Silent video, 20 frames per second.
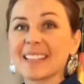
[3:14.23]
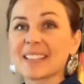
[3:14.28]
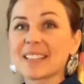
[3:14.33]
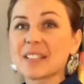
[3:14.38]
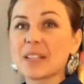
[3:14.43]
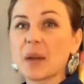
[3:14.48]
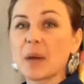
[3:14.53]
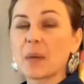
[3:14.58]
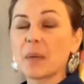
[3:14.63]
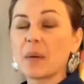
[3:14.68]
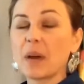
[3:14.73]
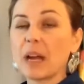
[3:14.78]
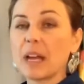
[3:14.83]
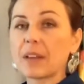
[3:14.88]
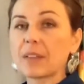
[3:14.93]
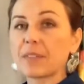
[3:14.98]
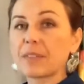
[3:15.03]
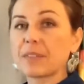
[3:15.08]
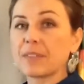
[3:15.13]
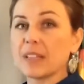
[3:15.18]
So
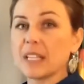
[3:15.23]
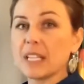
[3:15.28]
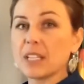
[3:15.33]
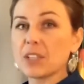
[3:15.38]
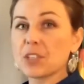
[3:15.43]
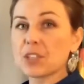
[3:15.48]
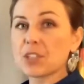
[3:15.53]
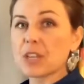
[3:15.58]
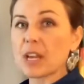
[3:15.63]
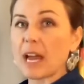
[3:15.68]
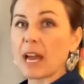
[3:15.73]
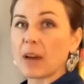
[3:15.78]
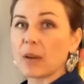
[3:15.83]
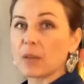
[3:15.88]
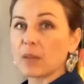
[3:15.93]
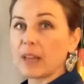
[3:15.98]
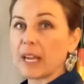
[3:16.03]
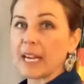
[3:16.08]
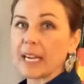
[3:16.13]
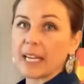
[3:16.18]
I've finished
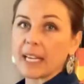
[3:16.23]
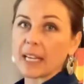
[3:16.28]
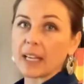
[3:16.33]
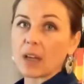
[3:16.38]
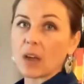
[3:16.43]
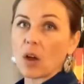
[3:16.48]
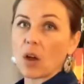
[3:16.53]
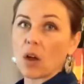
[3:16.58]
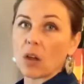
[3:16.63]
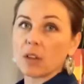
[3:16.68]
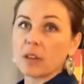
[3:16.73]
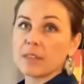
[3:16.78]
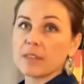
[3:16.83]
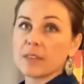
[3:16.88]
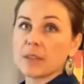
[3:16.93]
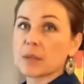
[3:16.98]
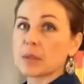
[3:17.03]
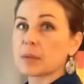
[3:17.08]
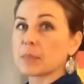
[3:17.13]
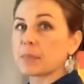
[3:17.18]
outlining all of
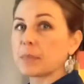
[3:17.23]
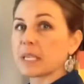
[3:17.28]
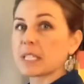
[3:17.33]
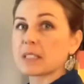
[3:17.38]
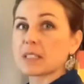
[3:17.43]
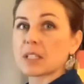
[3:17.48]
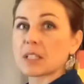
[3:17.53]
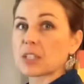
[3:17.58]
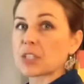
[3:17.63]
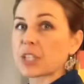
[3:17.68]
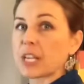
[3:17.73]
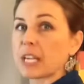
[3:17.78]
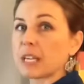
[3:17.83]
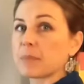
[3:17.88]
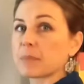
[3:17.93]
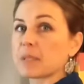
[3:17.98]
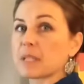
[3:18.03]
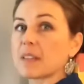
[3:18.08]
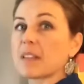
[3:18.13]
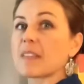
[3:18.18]
the basic
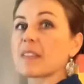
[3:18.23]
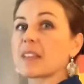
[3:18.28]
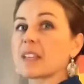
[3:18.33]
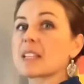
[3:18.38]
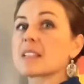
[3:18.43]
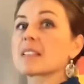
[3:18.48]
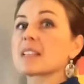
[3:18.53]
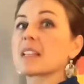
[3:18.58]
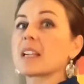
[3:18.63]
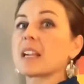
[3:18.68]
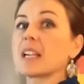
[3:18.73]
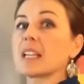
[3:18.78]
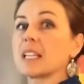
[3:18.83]
shapes and the things that I